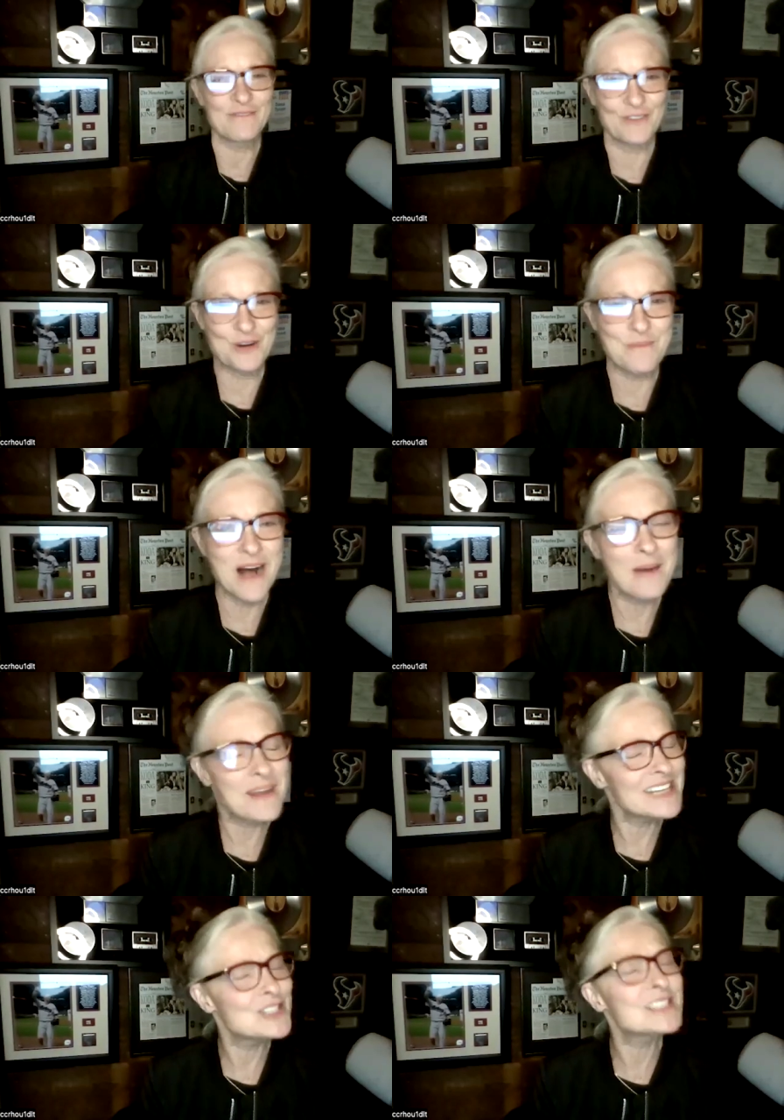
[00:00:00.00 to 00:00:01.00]
for your mom,
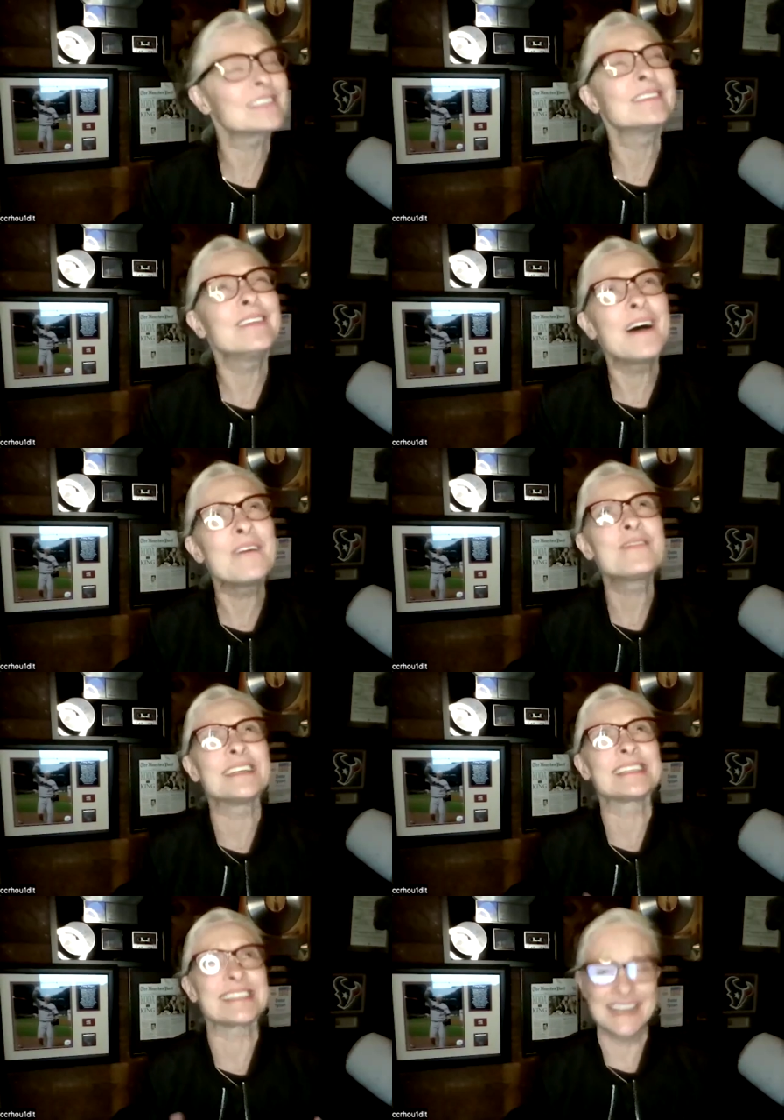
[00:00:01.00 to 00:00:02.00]
and I just love
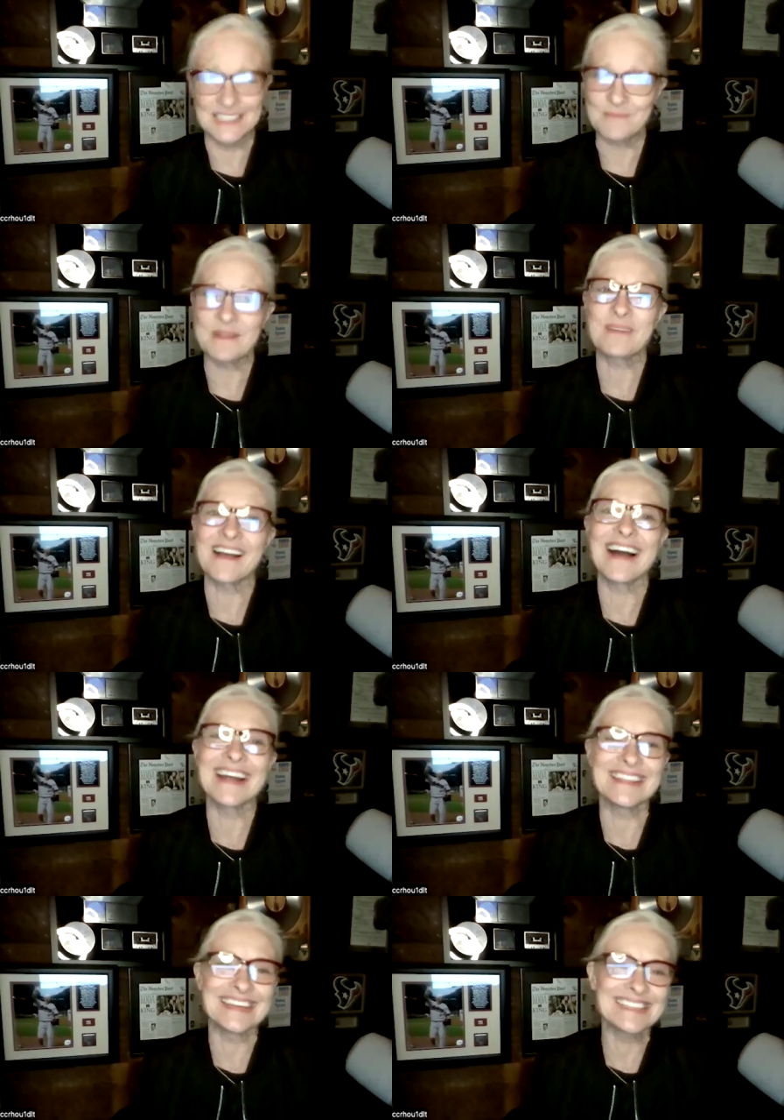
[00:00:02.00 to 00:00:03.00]
the sentiment
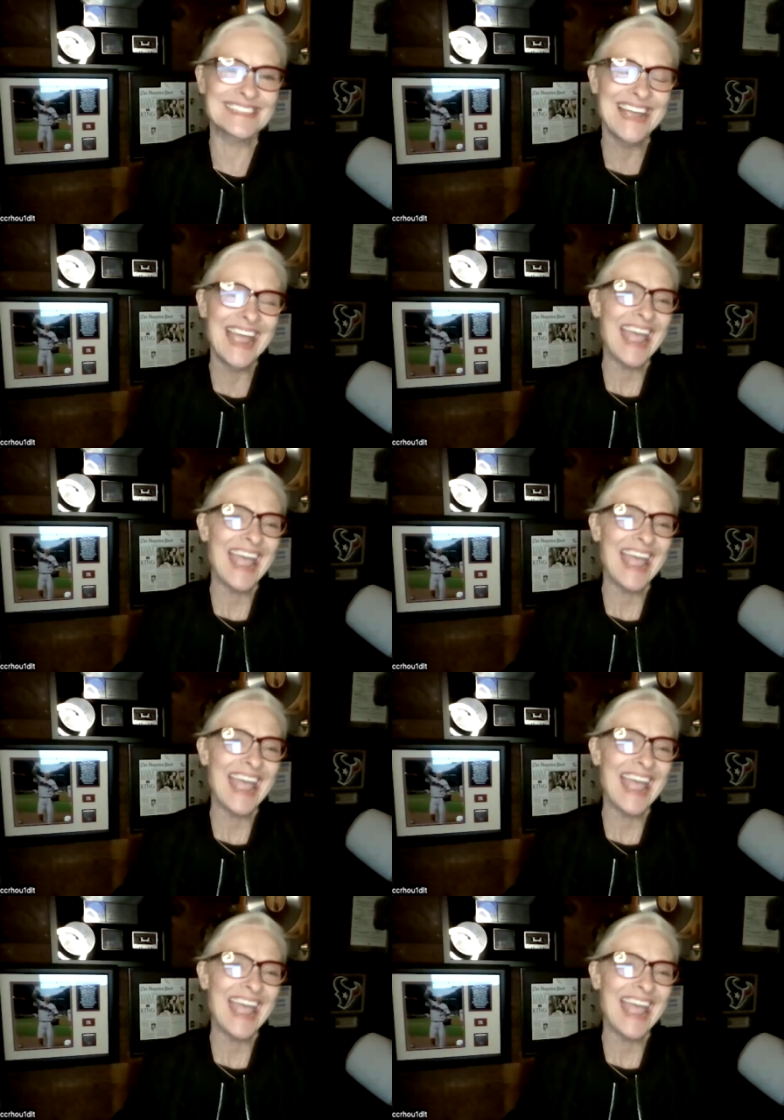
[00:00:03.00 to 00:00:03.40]
behind this.